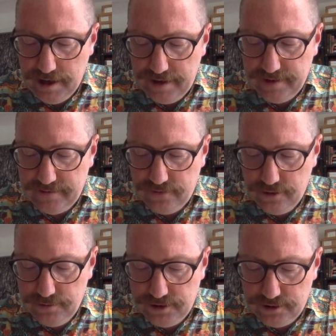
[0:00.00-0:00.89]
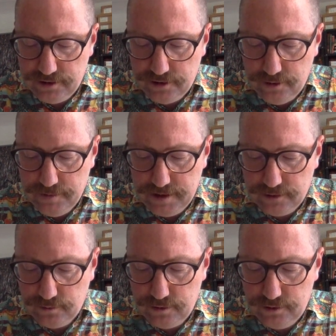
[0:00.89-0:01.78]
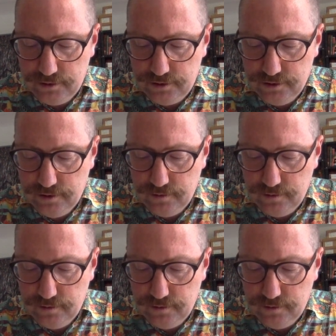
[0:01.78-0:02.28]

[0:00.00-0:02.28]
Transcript: and that verbs are determined as words